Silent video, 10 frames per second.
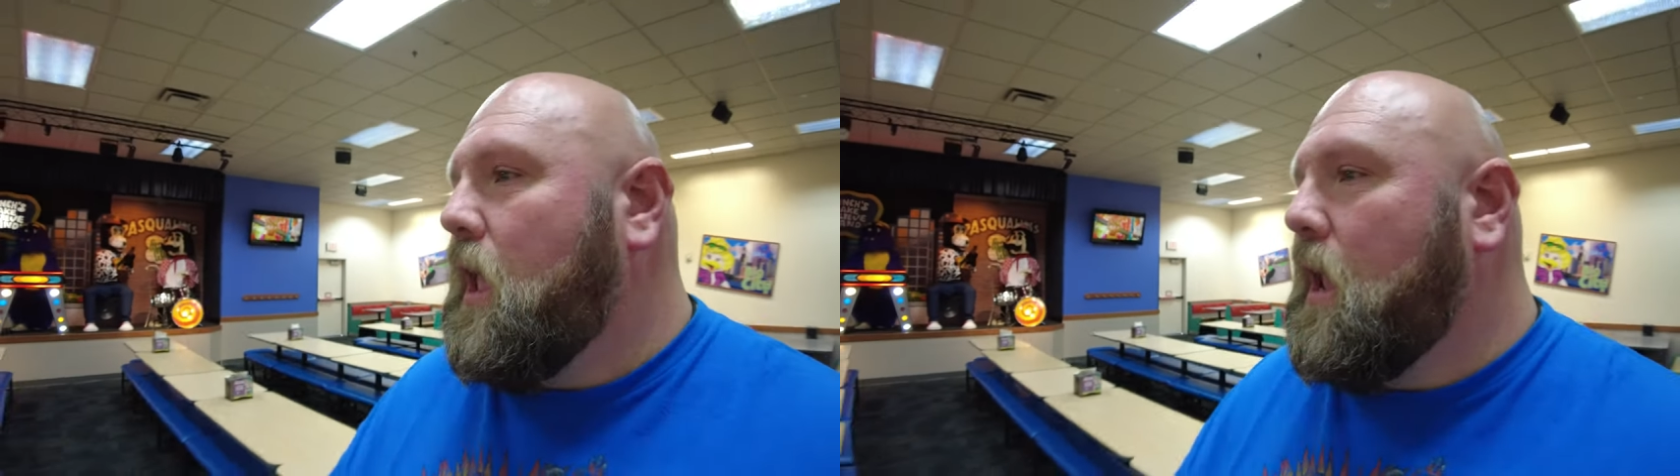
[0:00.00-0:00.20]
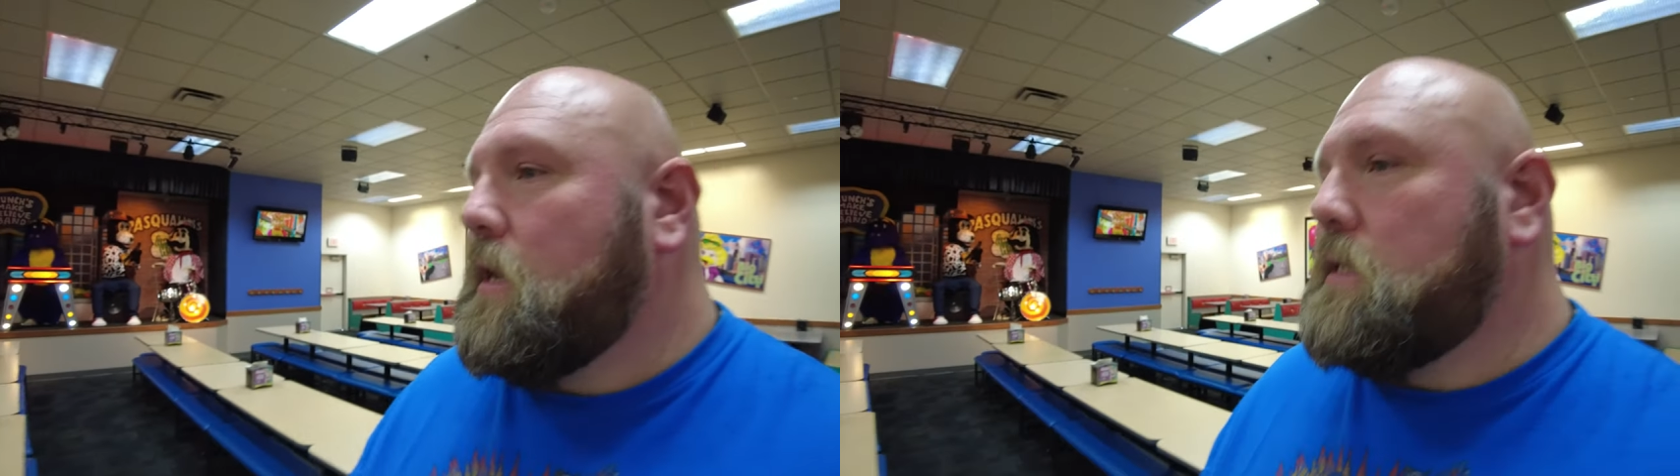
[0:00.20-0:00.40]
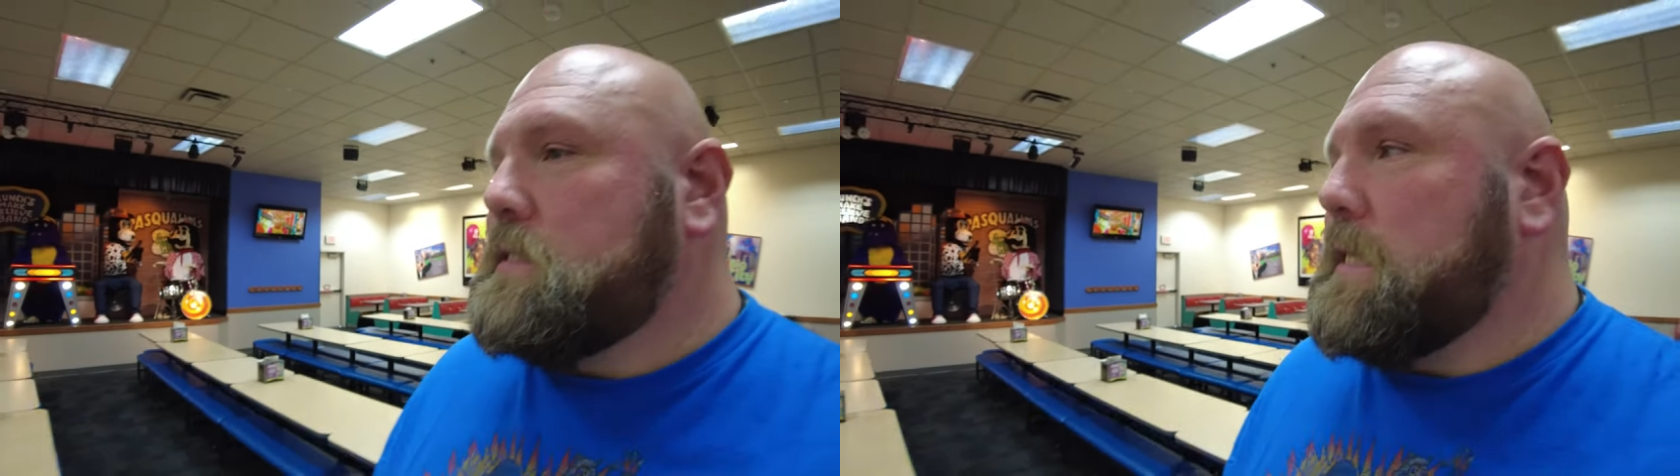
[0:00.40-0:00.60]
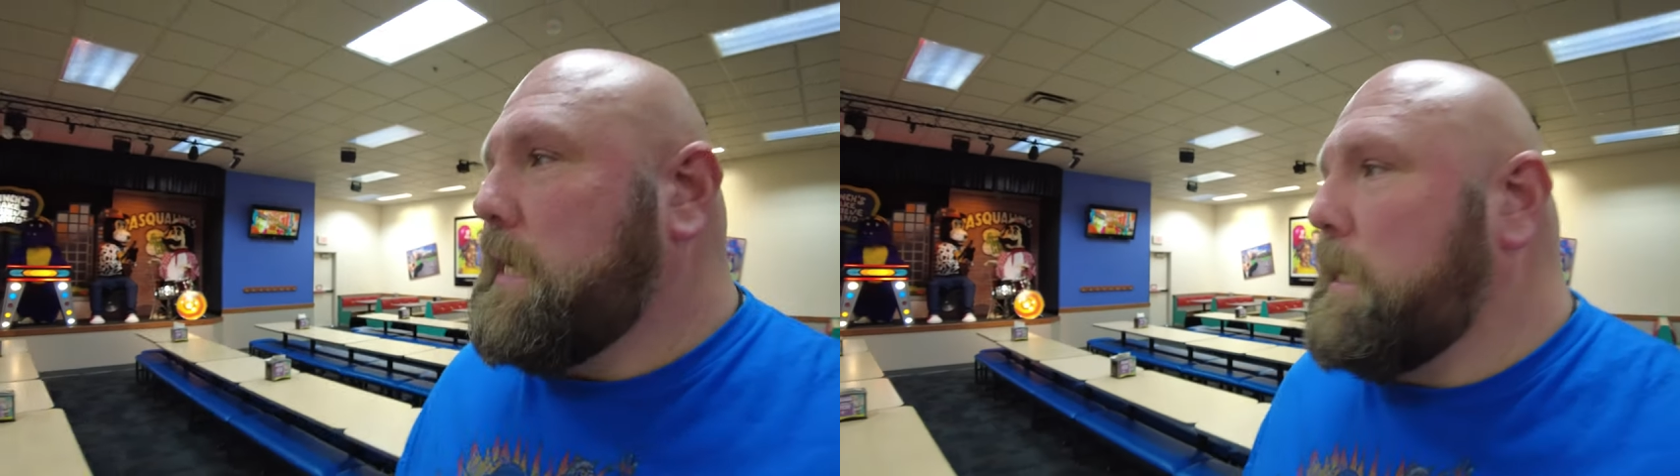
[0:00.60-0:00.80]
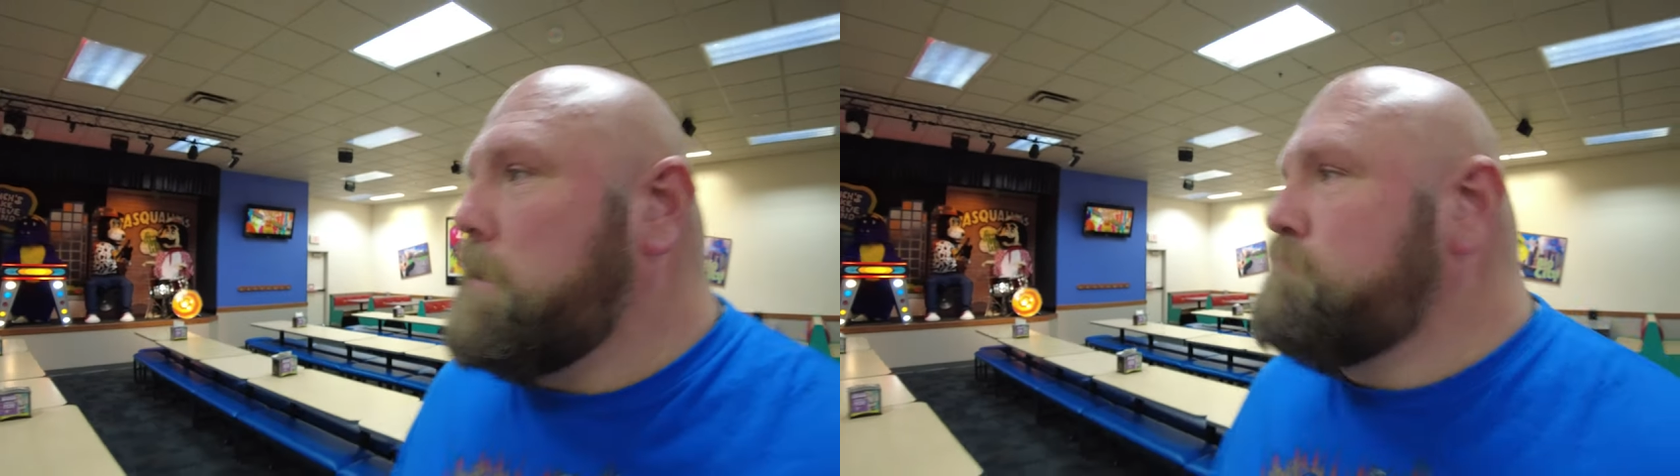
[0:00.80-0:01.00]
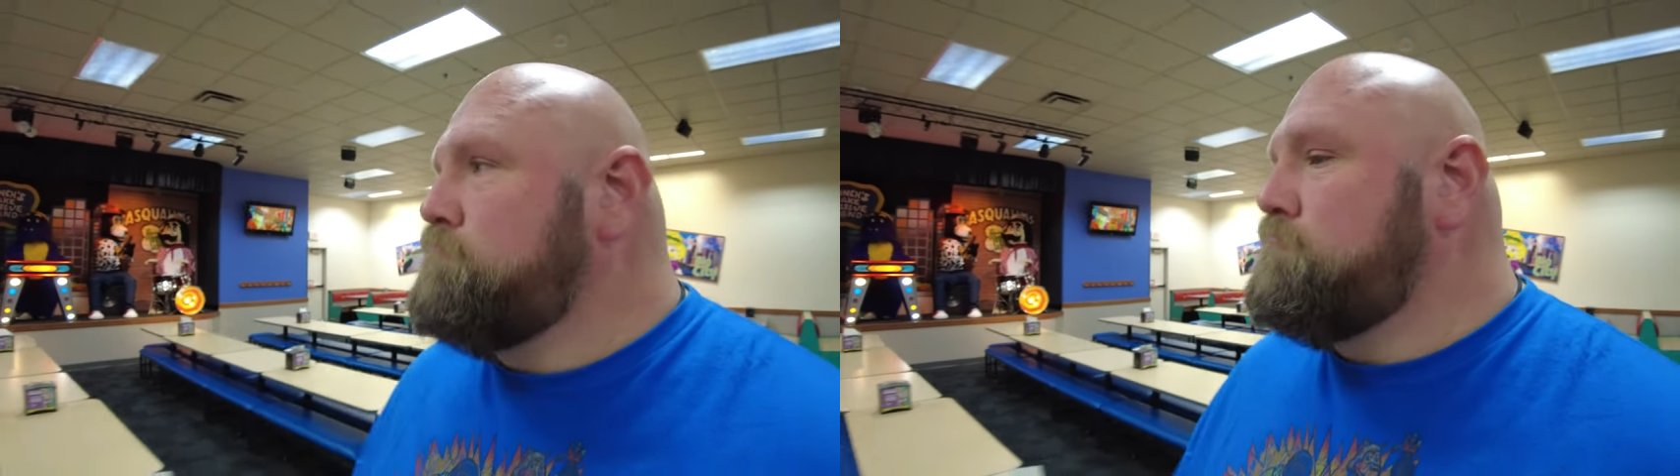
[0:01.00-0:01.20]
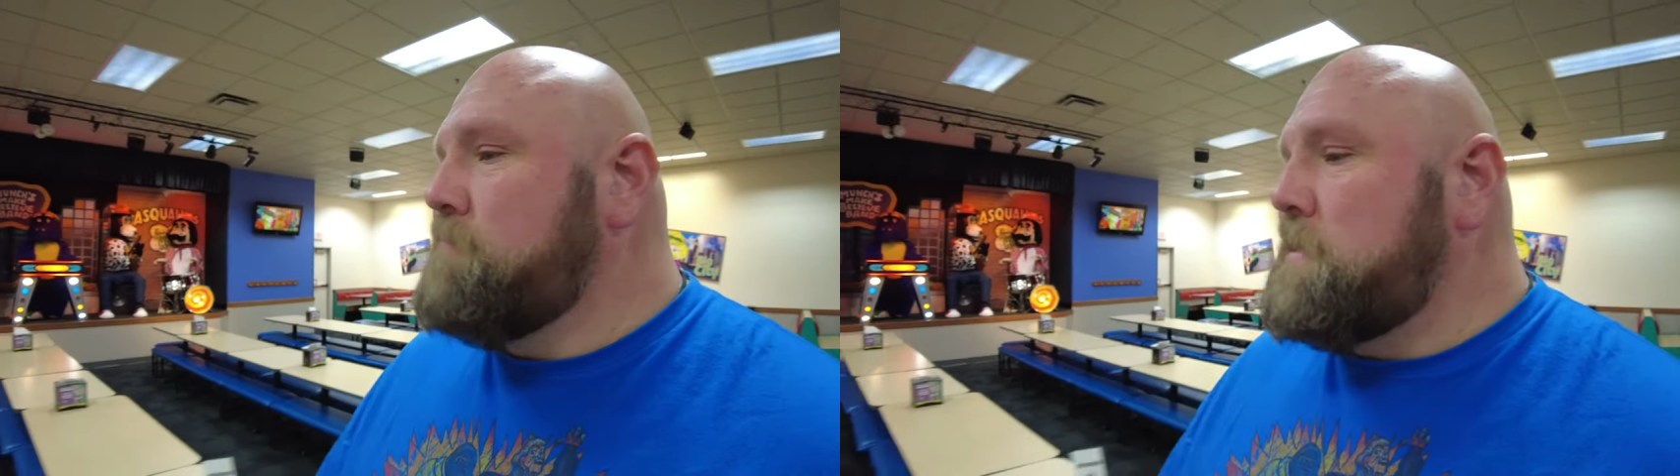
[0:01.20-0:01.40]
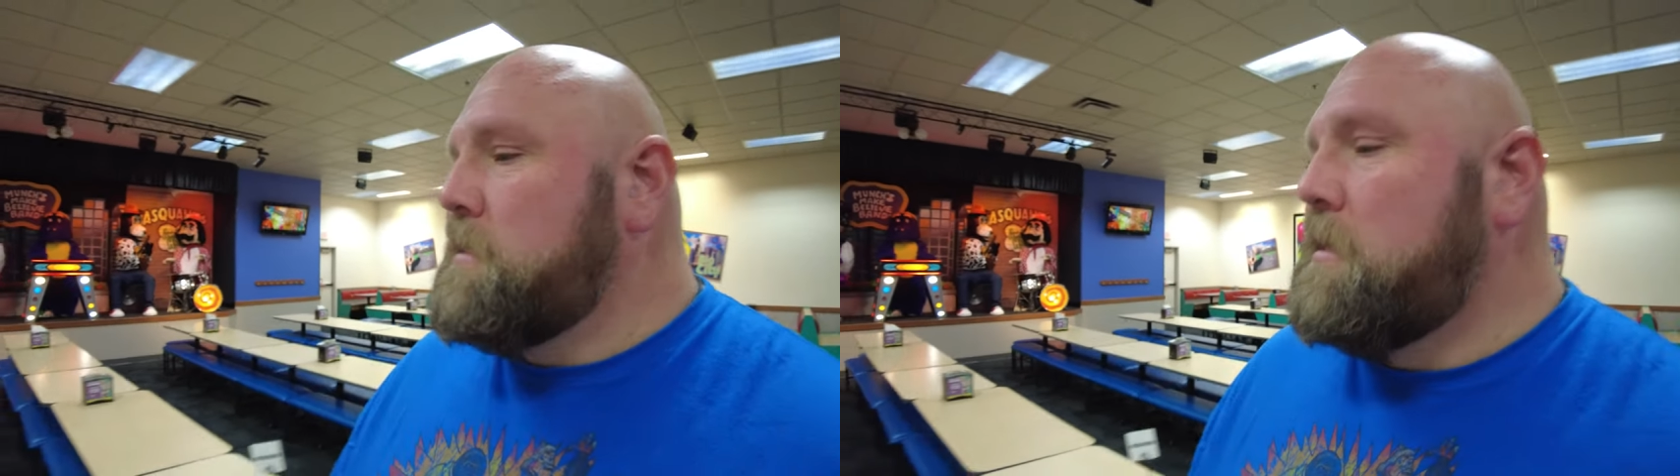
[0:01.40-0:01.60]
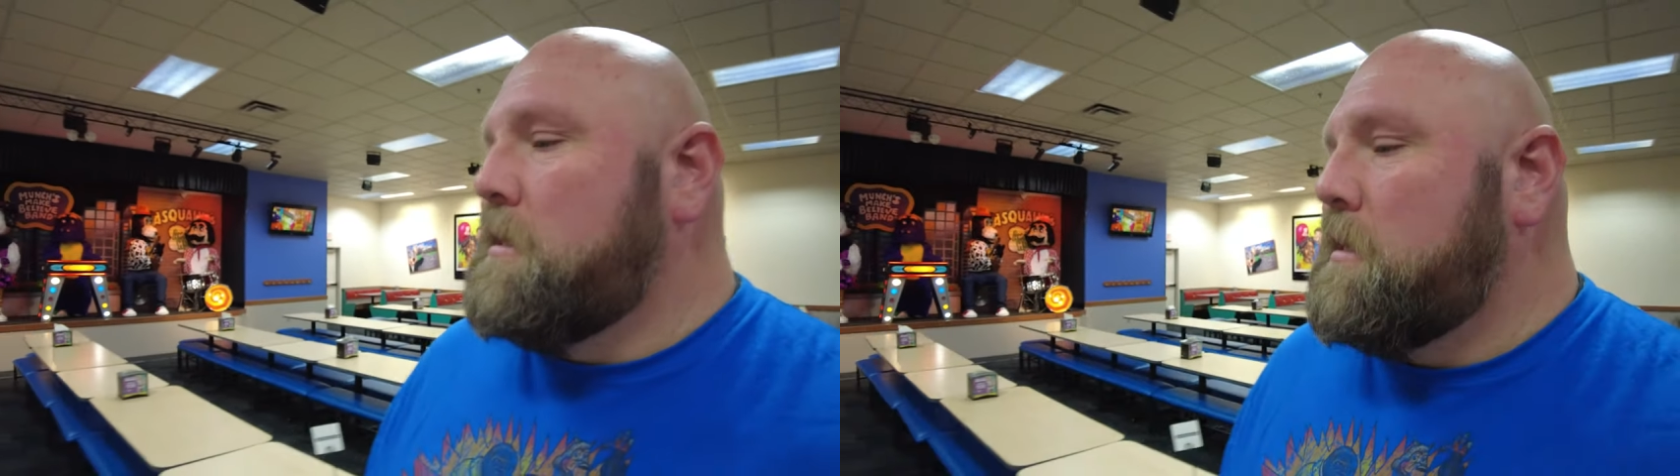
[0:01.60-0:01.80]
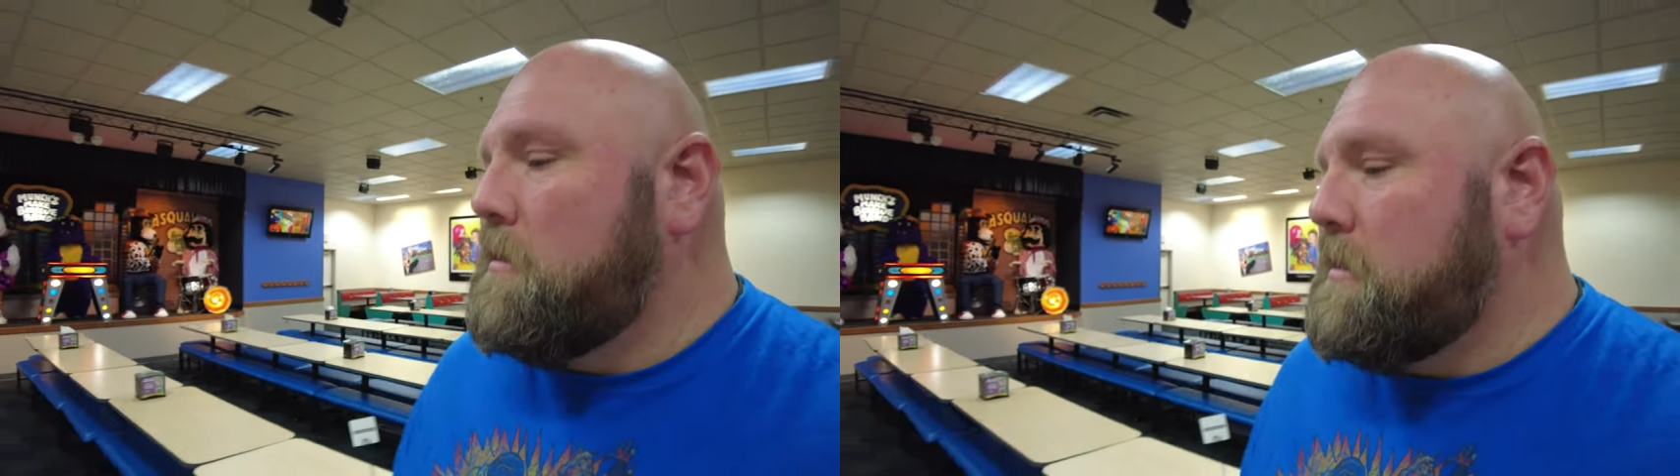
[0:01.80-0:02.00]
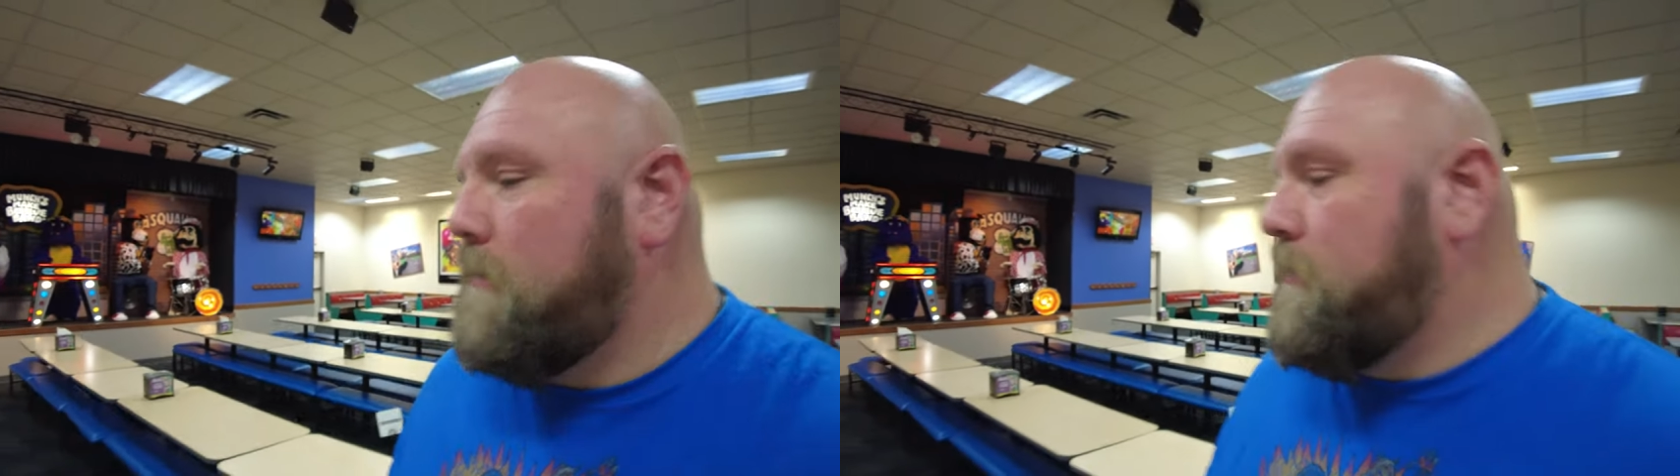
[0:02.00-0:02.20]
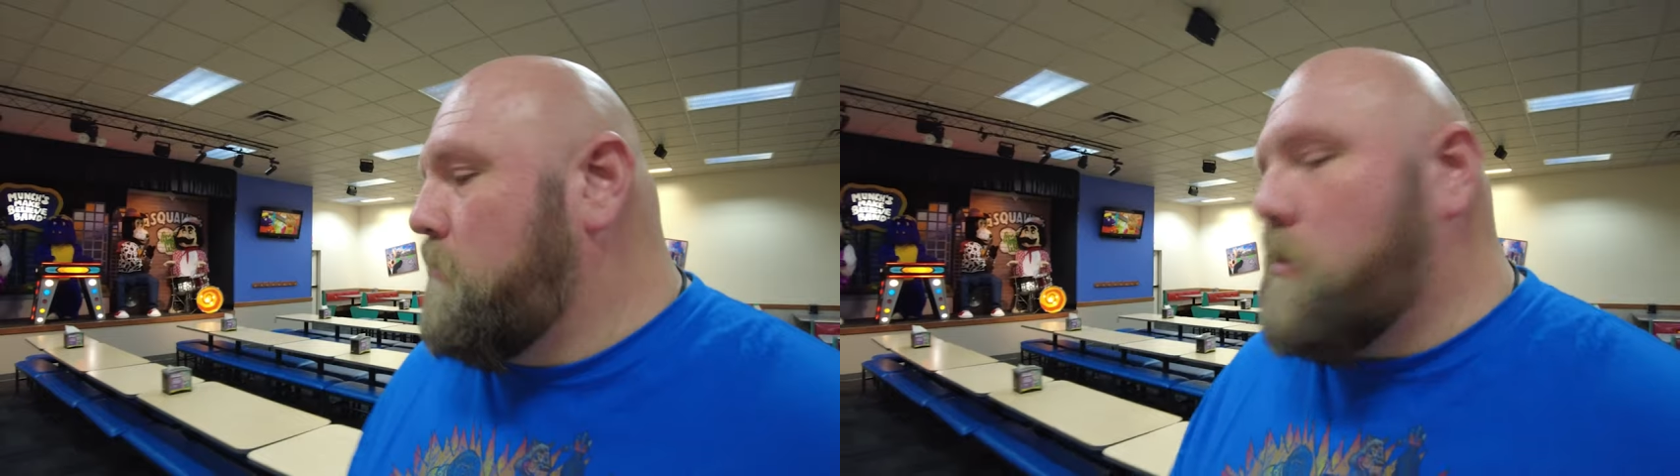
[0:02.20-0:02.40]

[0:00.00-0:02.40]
And definitely